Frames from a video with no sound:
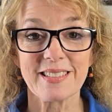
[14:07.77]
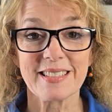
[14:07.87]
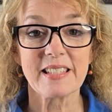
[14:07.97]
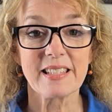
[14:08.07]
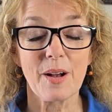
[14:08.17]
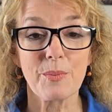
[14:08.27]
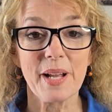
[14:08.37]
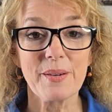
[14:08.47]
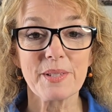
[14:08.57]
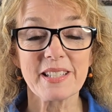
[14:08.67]
The
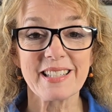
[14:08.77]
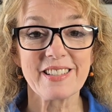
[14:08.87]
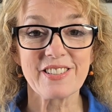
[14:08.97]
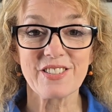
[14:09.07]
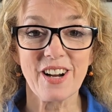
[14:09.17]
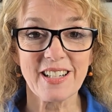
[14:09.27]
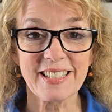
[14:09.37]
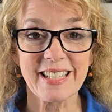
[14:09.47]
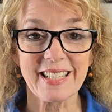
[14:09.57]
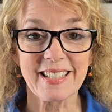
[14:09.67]
subway was
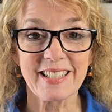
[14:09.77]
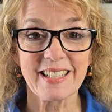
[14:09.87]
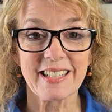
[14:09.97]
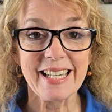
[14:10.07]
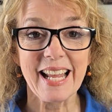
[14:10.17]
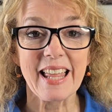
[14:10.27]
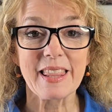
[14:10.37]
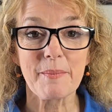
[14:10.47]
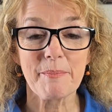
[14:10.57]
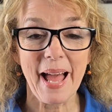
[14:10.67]
constructed in
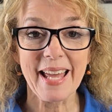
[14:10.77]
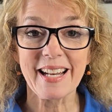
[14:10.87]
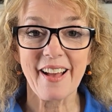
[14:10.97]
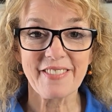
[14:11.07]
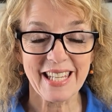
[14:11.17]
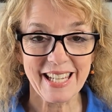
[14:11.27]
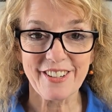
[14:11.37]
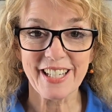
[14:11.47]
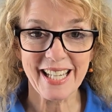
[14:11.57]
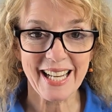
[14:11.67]
the bed of the
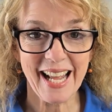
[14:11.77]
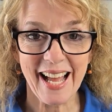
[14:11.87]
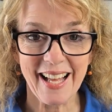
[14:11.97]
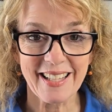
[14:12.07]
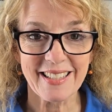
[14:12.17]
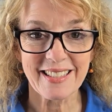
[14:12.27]
Erie Canal.